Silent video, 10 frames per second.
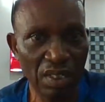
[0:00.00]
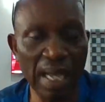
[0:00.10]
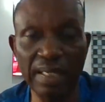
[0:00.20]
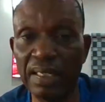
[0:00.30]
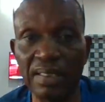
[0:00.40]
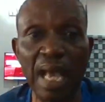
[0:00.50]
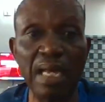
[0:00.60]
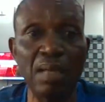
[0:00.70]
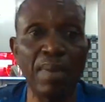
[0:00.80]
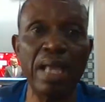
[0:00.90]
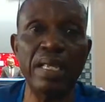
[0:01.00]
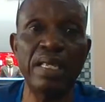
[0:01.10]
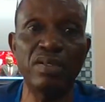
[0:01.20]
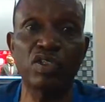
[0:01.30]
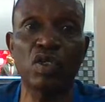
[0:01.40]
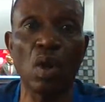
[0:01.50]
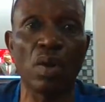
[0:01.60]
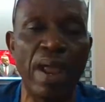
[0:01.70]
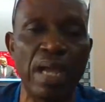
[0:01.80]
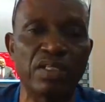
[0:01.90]
that his alibi is
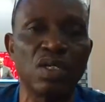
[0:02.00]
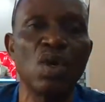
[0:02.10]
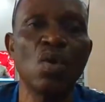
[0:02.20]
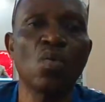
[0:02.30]
correct.